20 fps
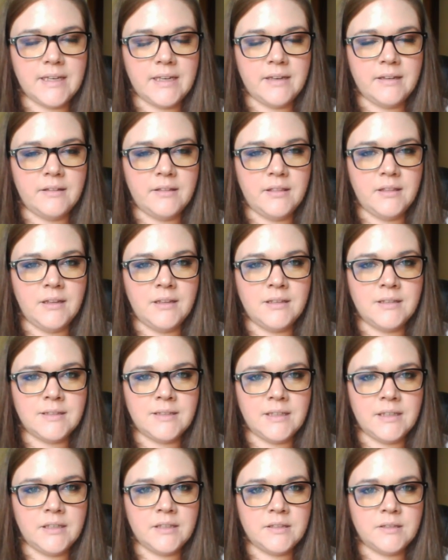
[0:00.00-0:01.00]
and this
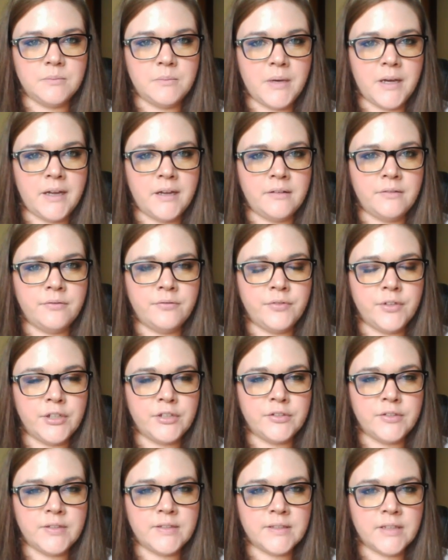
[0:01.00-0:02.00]
is my
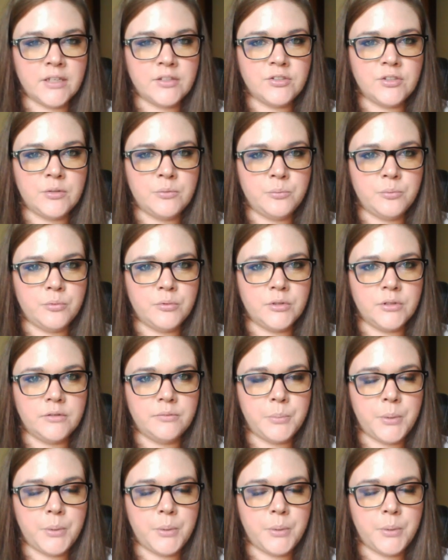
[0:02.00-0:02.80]
first discussion board